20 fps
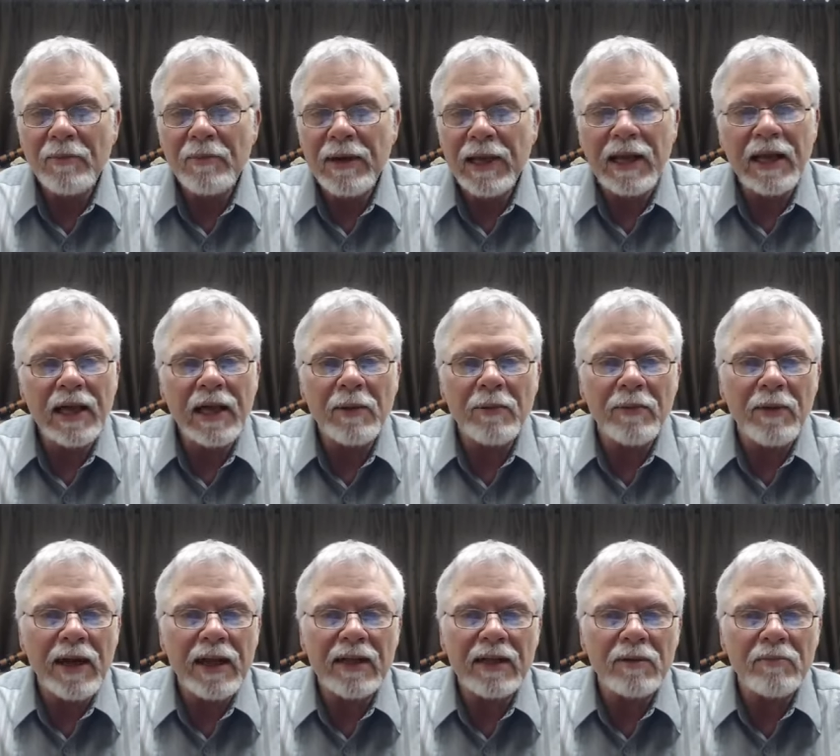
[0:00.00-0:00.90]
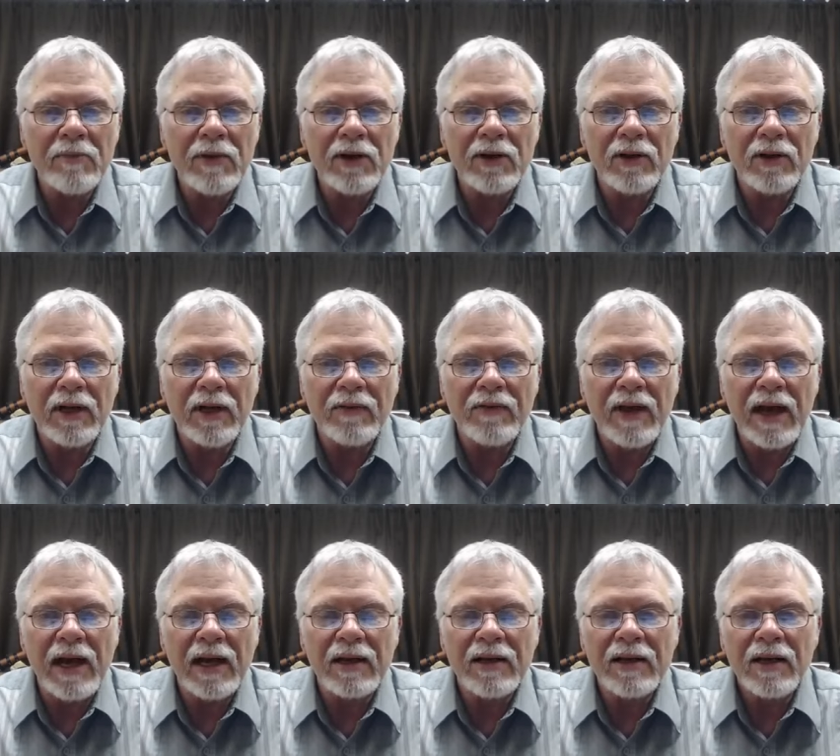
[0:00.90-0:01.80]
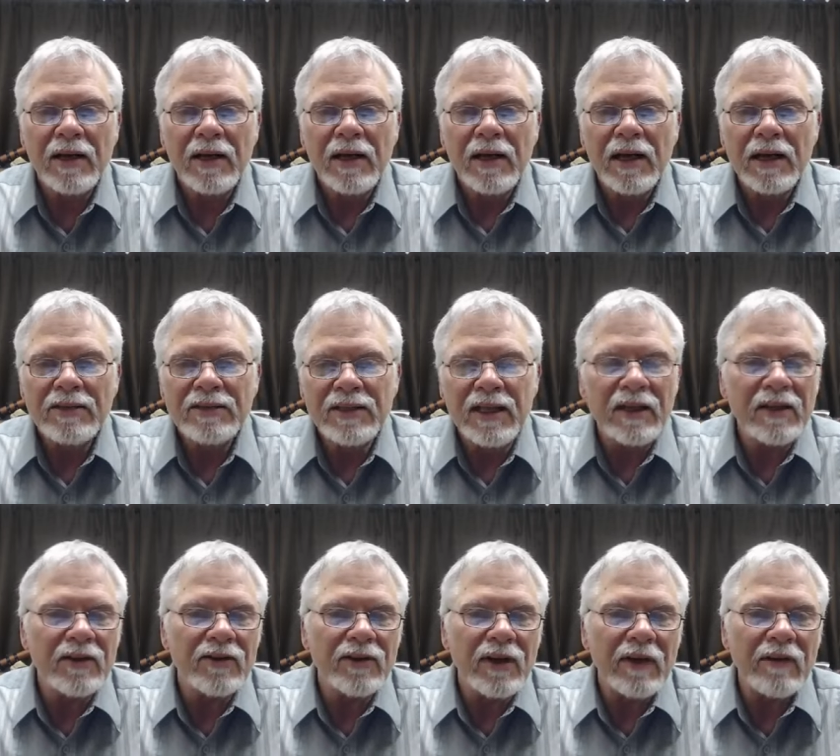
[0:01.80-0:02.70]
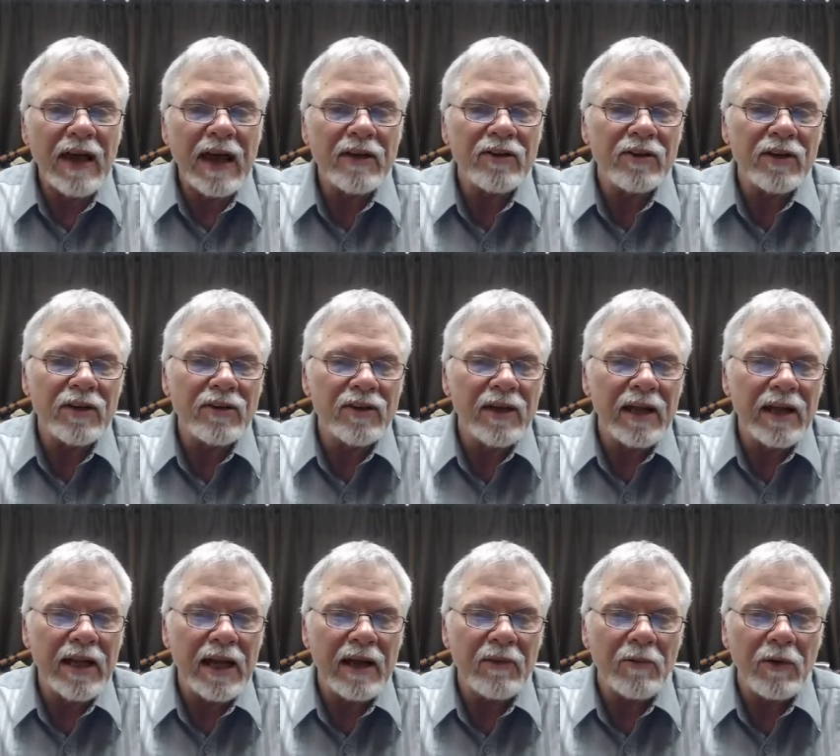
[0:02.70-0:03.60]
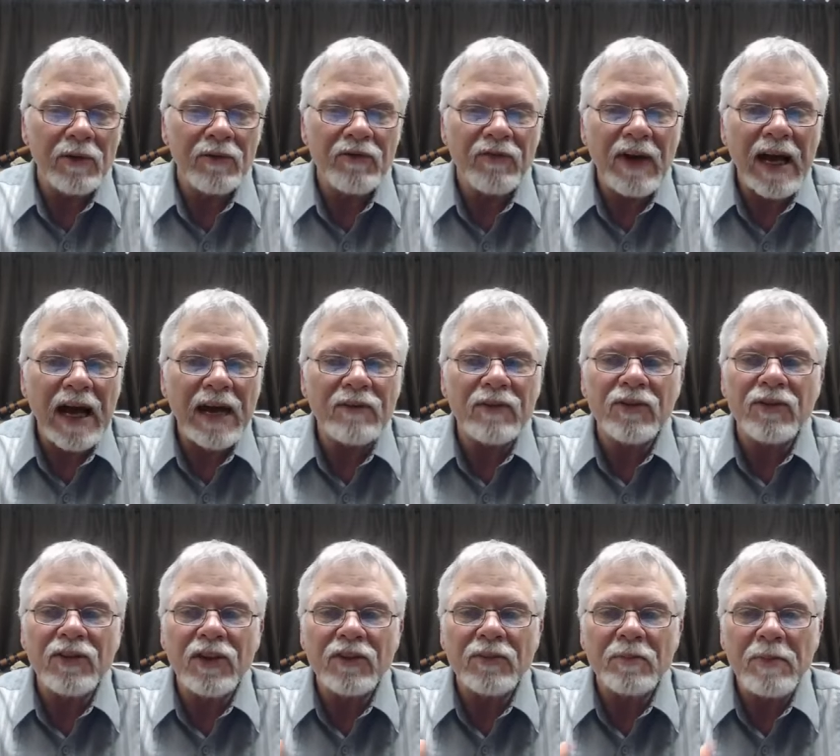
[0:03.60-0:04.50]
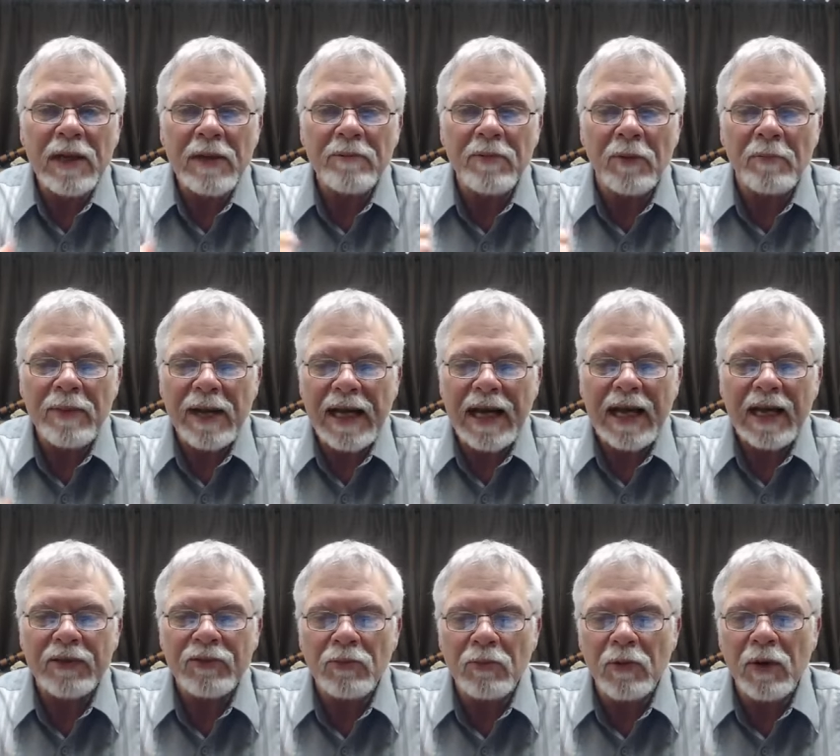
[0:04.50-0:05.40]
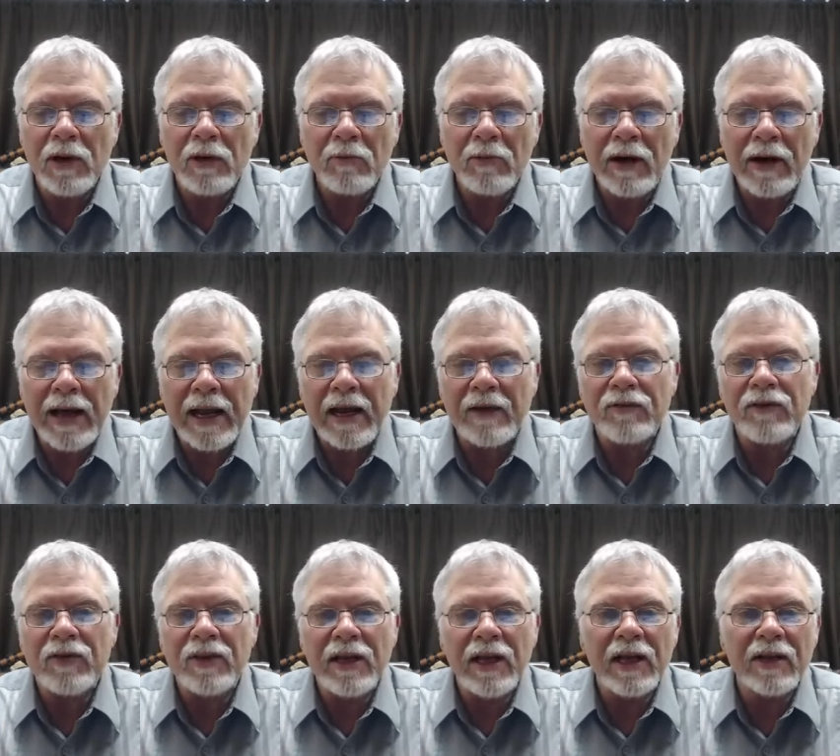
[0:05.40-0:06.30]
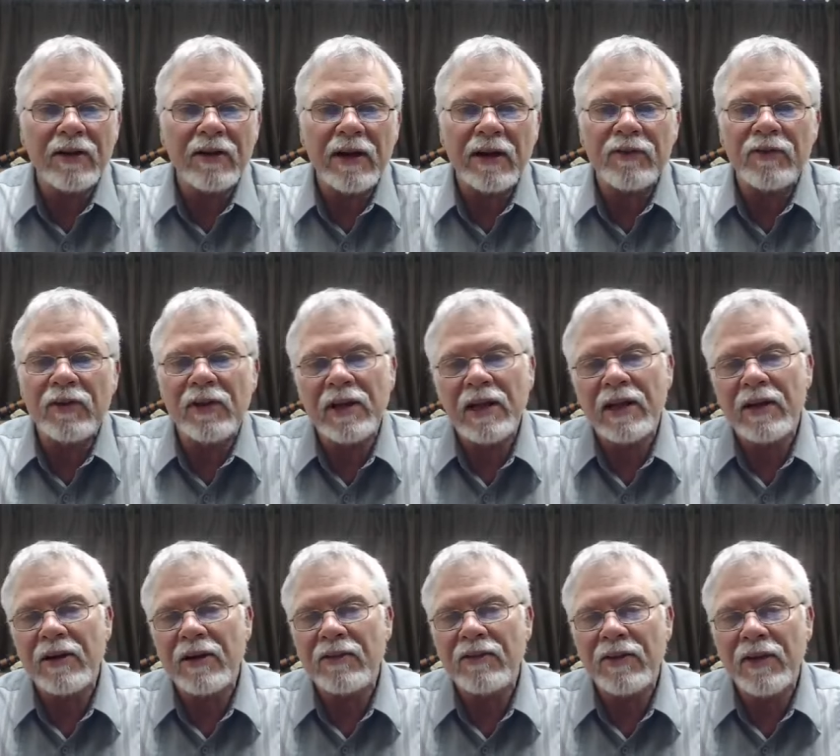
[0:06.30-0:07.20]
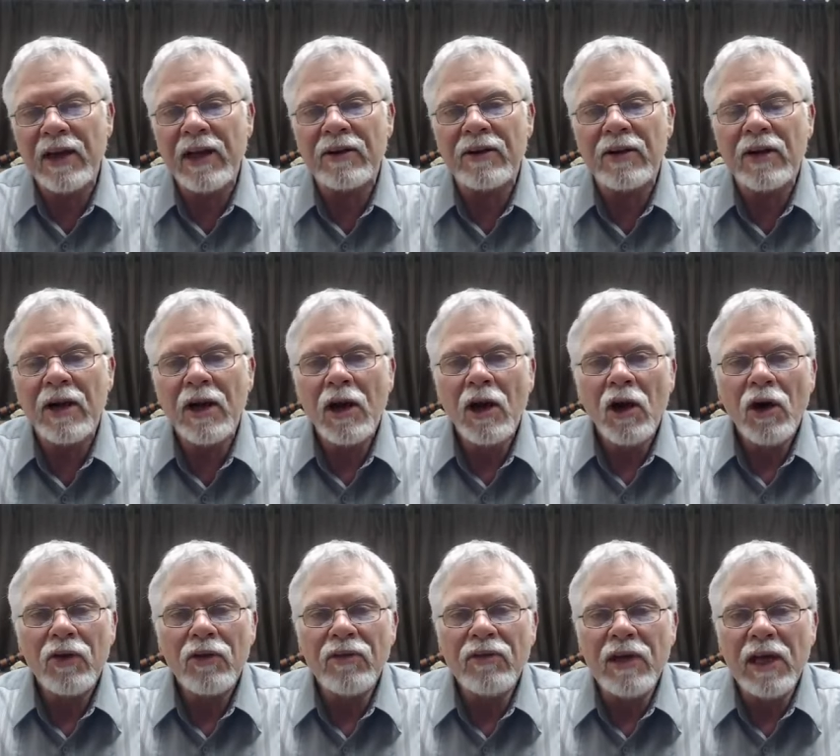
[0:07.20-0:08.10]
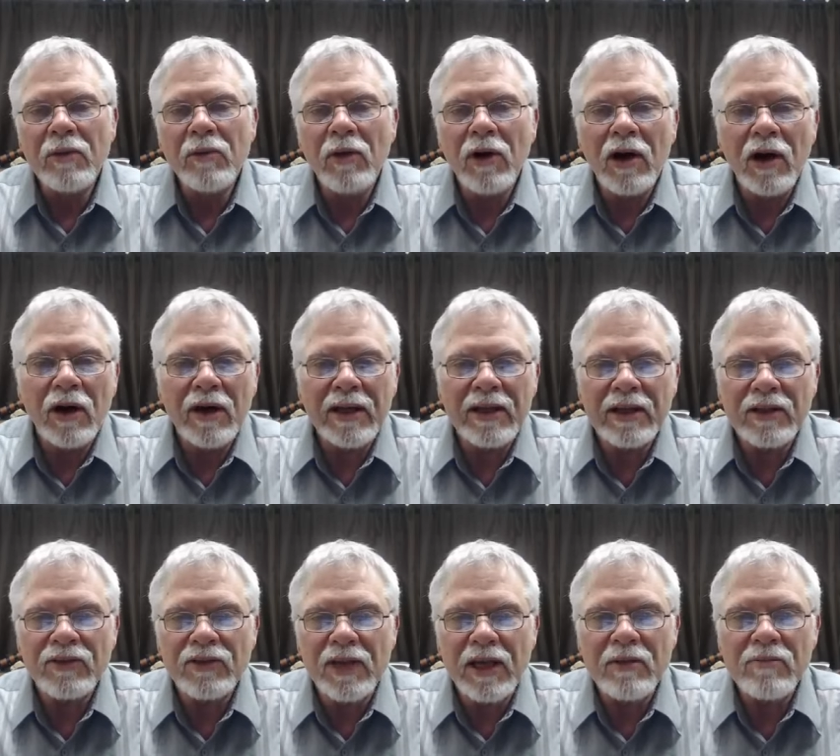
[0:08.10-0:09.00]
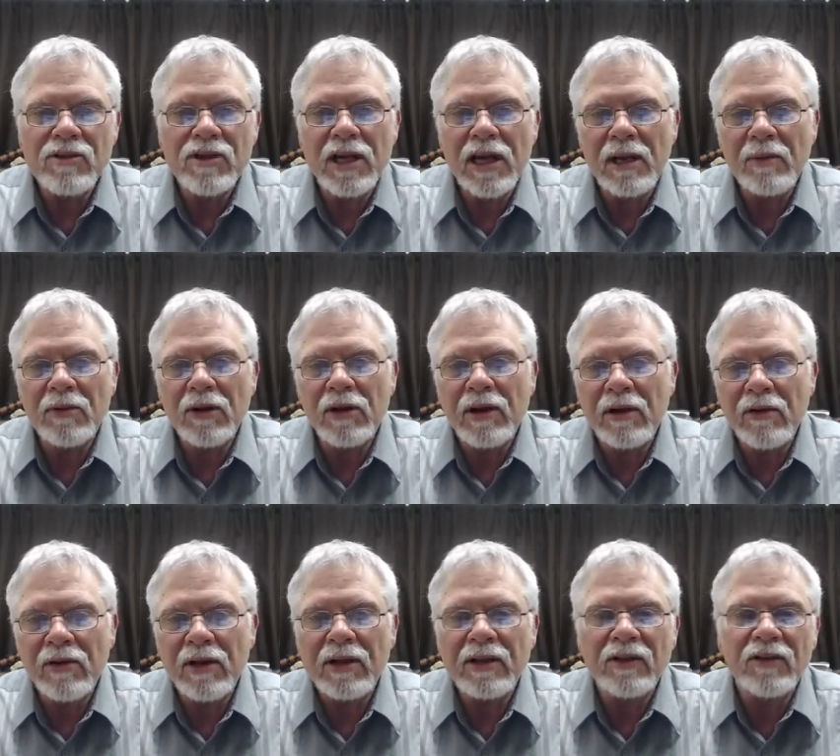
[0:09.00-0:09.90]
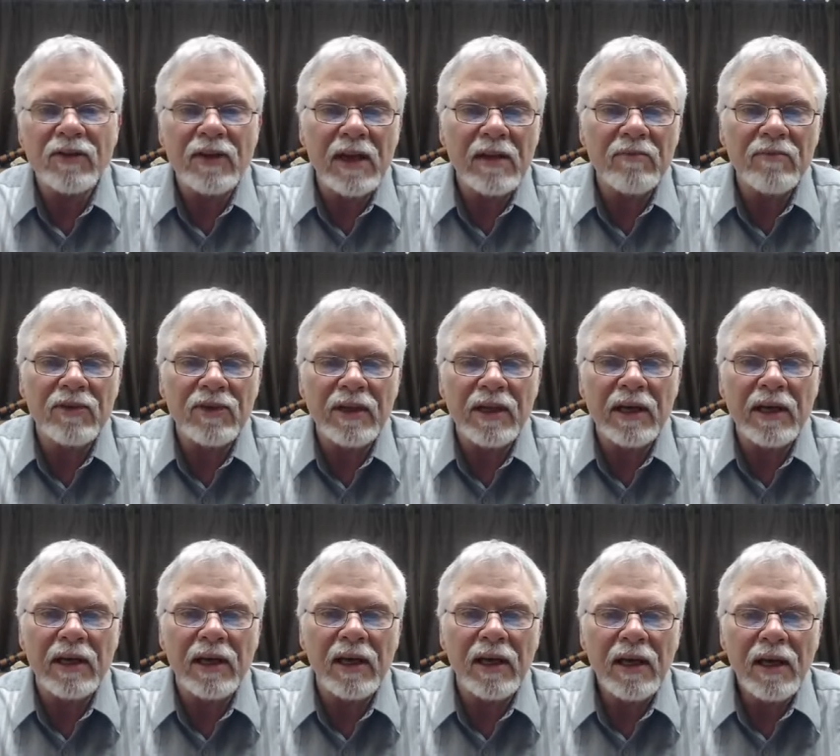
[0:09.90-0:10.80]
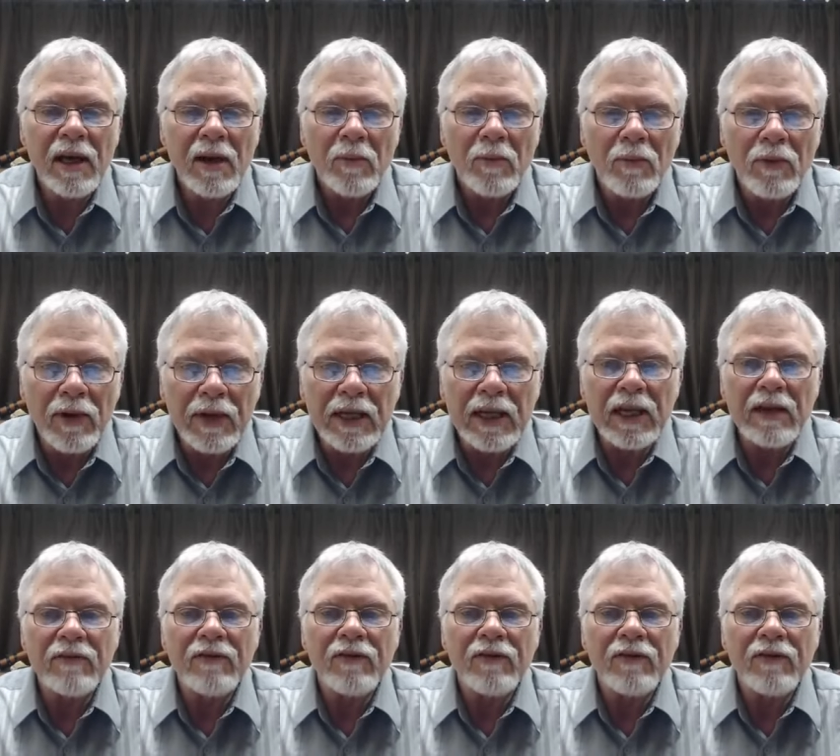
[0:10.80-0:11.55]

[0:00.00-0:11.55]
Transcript: picking up right in the middle of that sentence. I've actually seen that with five or six people pass one right after the other, after the other, after the other. They were all in the same chamber hearing the same thing, bringing